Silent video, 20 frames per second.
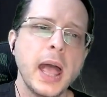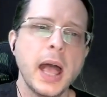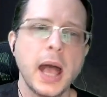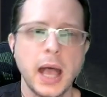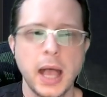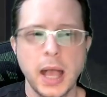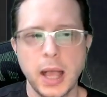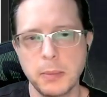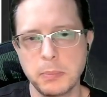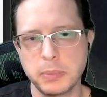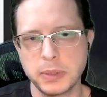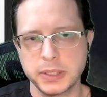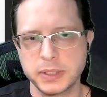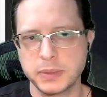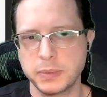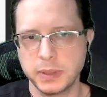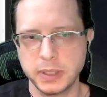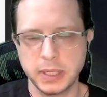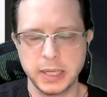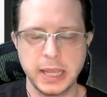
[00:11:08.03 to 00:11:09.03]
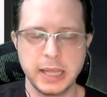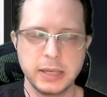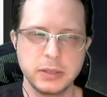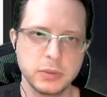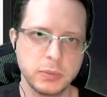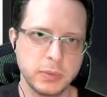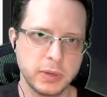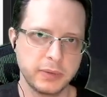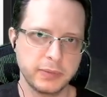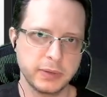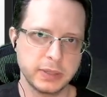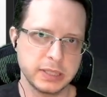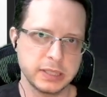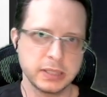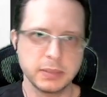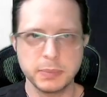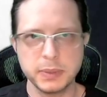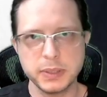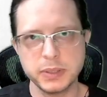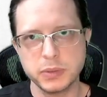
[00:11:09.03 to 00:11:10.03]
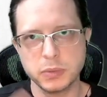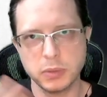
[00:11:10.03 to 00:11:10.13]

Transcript: +1 again to one of our disciplines,